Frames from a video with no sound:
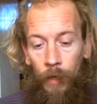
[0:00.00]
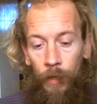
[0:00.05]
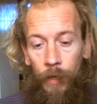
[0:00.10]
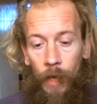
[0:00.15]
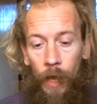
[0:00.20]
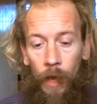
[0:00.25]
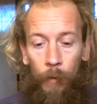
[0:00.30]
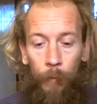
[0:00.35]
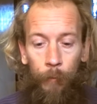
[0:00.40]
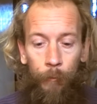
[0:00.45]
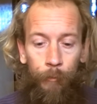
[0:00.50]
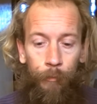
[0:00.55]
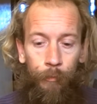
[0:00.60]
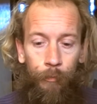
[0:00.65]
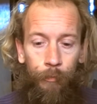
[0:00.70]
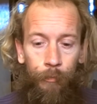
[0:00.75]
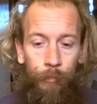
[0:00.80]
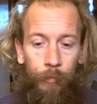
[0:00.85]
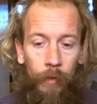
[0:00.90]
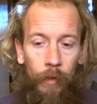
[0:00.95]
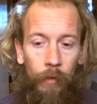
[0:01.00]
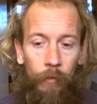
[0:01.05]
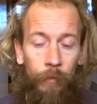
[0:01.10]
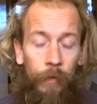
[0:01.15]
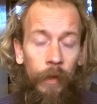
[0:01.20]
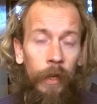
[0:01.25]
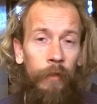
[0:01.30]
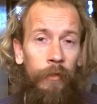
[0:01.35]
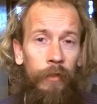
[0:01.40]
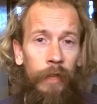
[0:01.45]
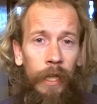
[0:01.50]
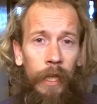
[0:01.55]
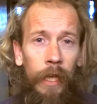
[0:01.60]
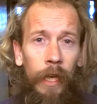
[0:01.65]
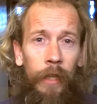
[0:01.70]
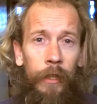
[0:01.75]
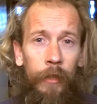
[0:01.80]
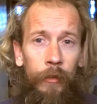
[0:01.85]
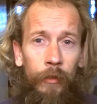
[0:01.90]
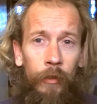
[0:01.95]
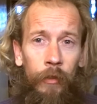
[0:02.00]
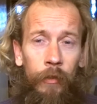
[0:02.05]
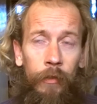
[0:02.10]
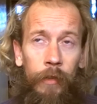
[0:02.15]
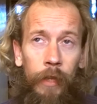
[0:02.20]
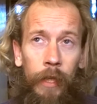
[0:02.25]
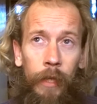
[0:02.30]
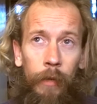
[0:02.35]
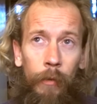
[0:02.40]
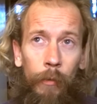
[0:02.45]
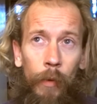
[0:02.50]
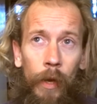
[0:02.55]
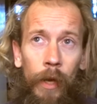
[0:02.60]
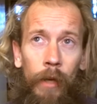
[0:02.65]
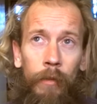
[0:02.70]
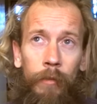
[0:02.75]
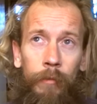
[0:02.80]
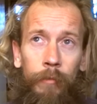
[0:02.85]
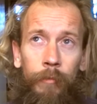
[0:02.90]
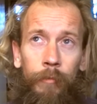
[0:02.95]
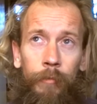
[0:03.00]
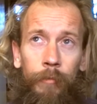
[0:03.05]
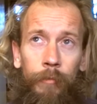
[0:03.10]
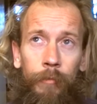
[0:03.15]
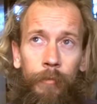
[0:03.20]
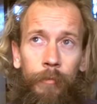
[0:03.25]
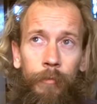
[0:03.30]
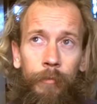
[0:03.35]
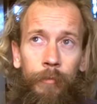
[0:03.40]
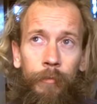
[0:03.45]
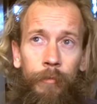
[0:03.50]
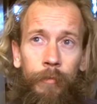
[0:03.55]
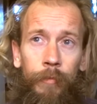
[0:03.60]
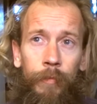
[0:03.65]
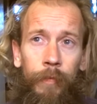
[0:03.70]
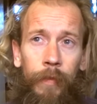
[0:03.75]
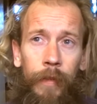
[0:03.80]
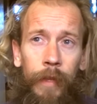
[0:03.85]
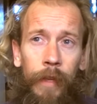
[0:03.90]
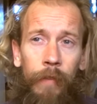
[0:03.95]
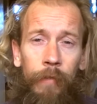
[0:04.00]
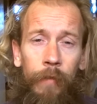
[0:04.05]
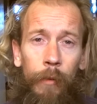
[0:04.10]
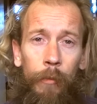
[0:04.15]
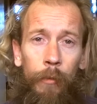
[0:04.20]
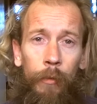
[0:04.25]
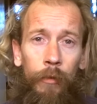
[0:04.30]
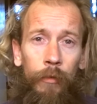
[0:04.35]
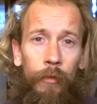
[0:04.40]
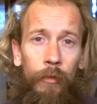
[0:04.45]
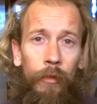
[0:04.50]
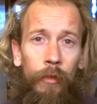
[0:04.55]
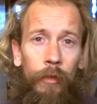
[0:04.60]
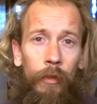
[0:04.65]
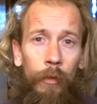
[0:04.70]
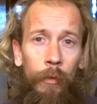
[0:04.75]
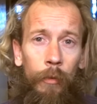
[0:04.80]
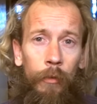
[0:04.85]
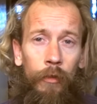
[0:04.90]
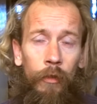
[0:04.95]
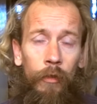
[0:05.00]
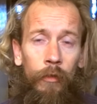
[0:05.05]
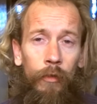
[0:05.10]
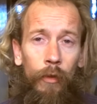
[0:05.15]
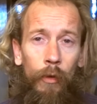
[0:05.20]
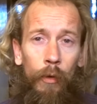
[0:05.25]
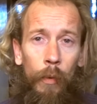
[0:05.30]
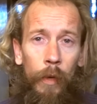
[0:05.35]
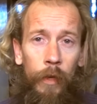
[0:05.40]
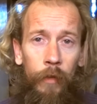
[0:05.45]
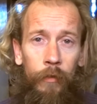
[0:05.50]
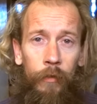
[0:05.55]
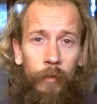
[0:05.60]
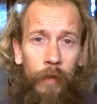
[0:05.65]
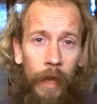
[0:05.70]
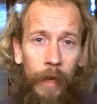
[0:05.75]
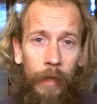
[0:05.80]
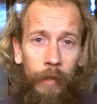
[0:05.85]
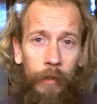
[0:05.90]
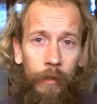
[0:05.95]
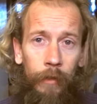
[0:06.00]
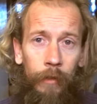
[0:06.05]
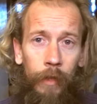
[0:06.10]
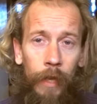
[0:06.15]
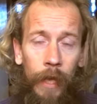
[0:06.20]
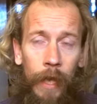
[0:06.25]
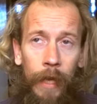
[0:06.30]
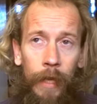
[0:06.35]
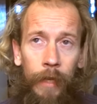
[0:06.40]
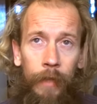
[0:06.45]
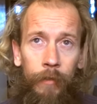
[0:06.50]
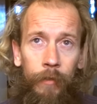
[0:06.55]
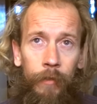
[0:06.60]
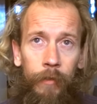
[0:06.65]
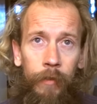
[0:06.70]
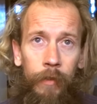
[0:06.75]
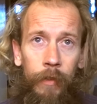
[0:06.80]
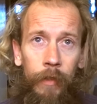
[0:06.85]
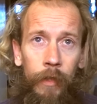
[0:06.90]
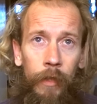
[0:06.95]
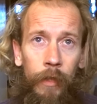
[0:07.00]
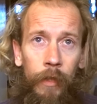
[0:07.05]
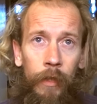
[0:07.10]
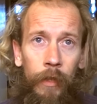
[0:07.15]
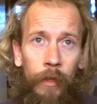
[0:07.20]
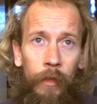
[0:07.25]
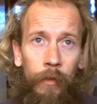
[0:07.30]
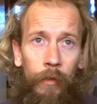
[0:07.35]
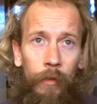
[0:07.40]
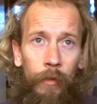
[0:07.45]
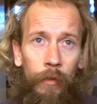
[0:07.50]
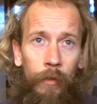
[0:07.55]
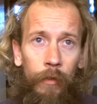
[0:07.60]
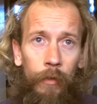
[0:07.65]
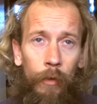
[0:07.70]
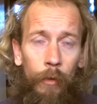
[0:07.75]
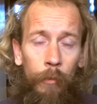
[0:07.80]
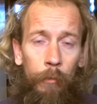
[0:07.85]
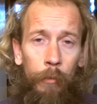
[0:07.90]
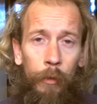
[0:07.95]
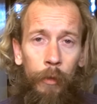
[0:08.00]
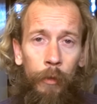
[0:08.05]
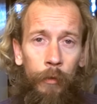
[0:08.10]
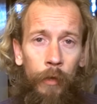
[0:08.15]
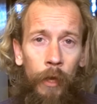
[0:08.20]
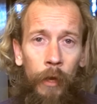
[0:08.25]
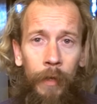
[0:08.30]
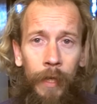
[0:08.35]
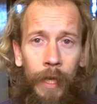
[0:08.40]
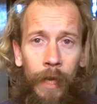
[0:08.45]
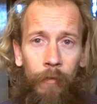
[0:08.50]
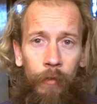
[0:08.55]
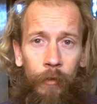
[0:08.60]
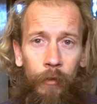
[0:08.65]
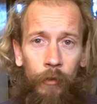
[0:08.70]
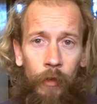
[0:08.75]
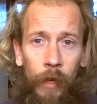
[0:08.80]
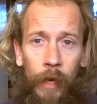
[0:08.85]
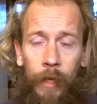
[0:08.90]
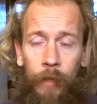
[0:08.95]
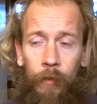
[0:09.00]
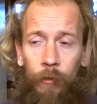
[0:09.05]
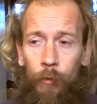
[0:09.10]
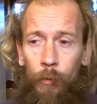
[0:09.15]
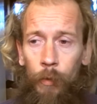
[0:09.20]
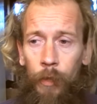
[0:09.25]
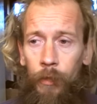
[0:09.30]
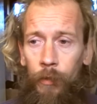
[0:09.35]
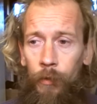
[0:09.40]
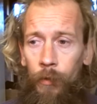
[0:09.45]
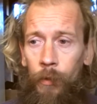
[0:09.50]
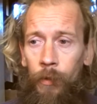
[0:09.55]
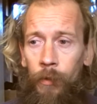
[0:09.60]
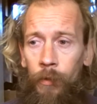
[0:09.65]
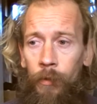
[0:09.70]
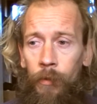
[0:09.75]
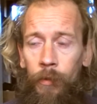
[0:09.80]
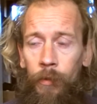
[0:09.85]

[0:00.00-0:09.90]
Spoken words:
Now, firstly, I could just think, well, if it was you were just always stagnant and your mood only ever changed when you